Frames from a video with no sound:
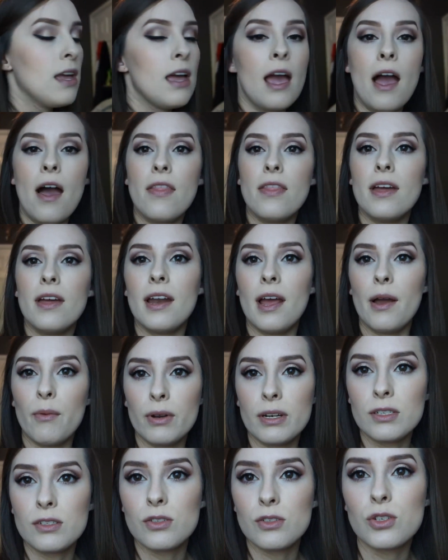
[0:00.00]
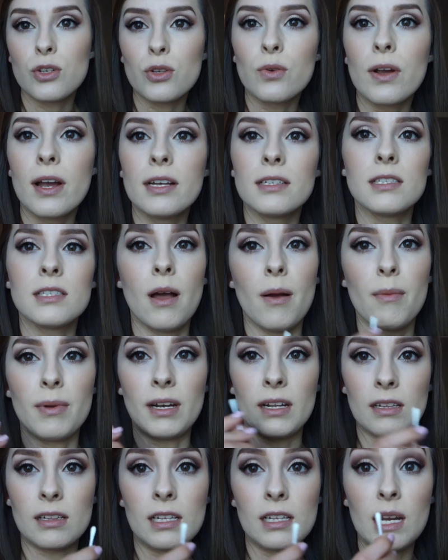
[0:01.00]
And then I wanted to show you guys how I'm going
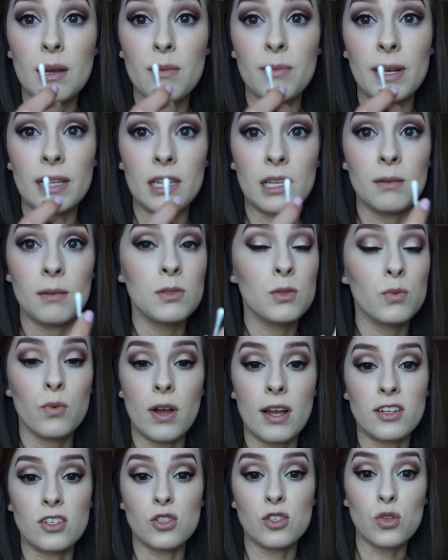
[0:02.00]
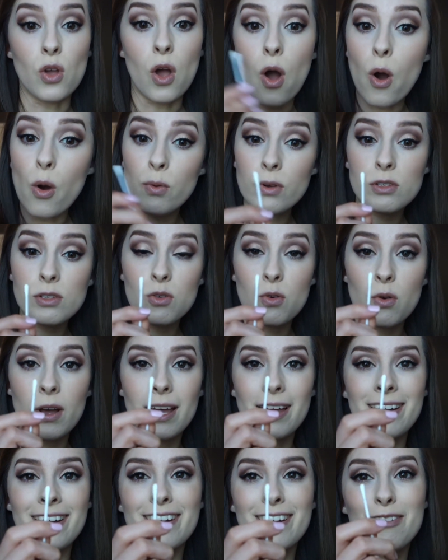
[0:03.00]
to clean up my lips. Well, I just always go
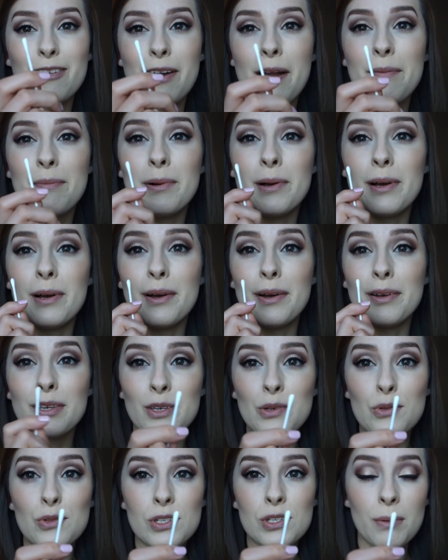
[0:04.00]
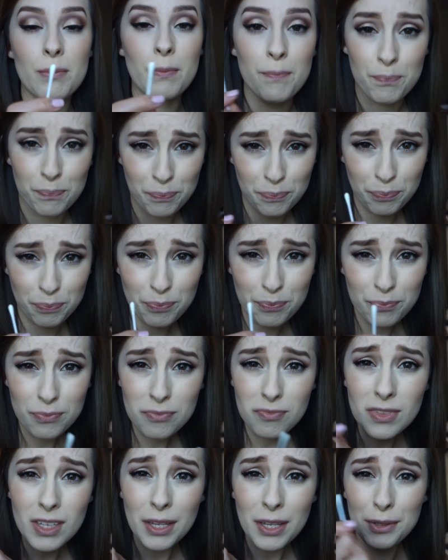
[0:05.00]
ahead and grab a Q-tip.
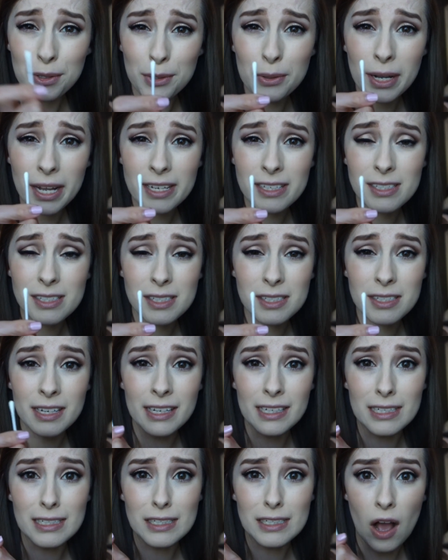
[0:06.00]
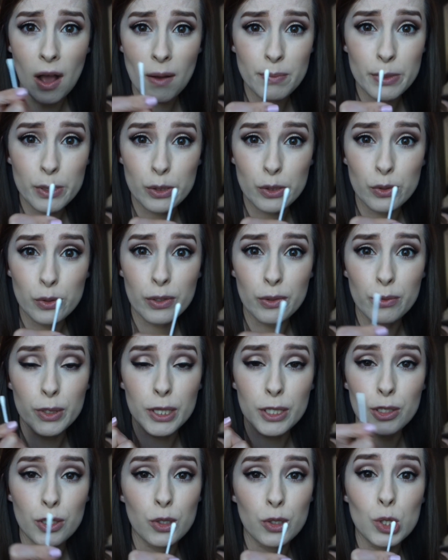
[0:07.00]
You guys can opt to do it with
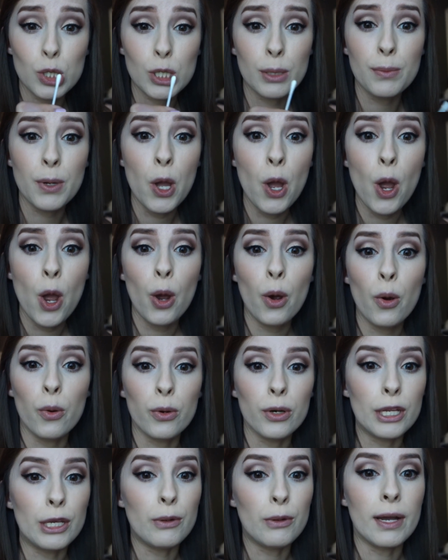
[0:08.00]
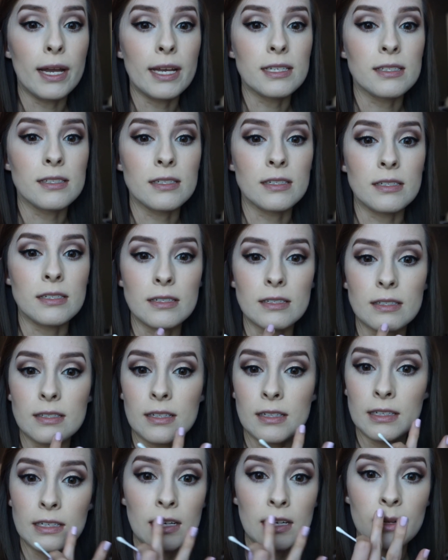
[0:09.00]
the Q-tip, or you guys can just
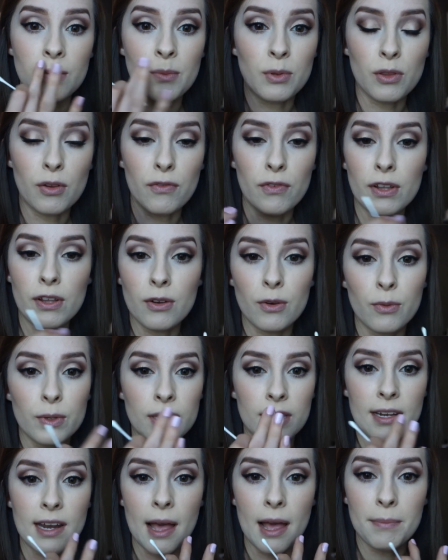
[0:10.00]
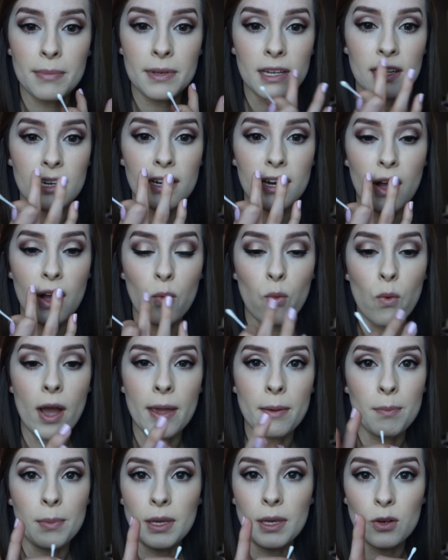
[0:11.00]
clean it up with your finger with a napkin, a
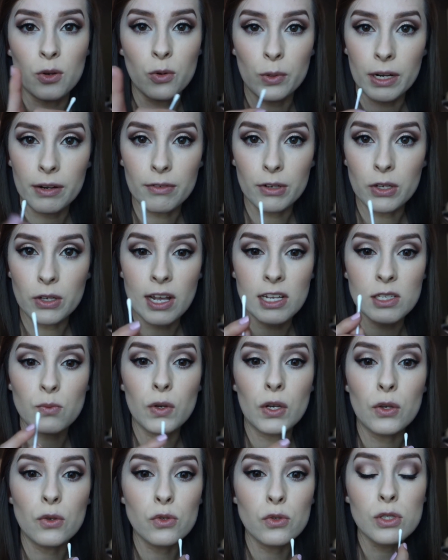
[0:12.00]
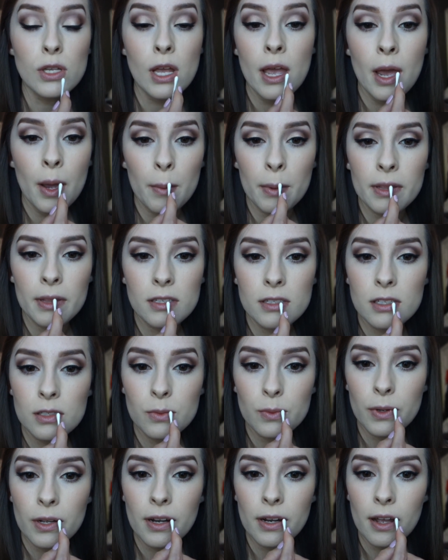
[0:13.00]
wipey, or whatever you guys want to use. But this is
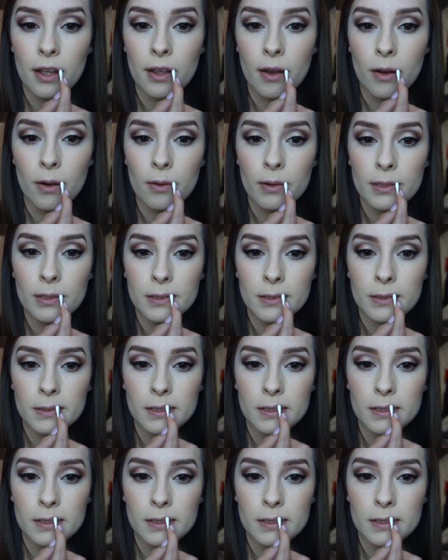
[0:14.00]
what I always do. I